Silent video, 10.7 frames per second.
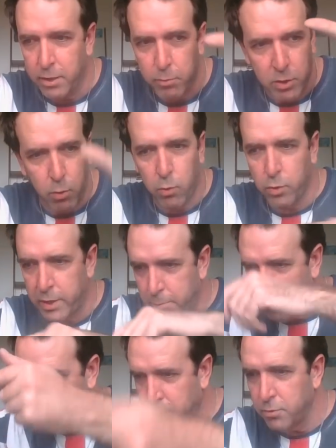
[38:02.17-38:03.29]
recording,
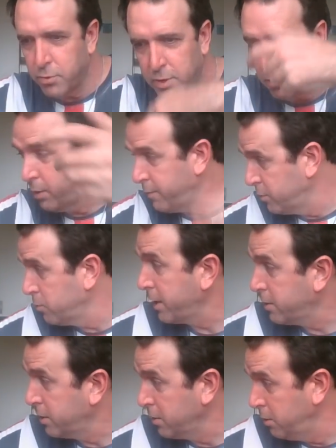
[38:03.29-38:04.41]
producing, or even
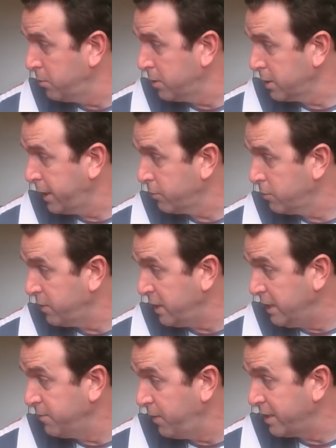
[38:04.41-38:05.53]
directing you in the character of
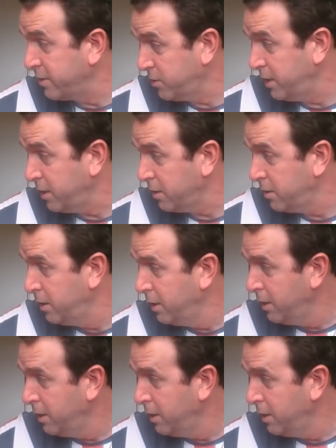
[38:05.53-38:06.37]
Eve and Sin.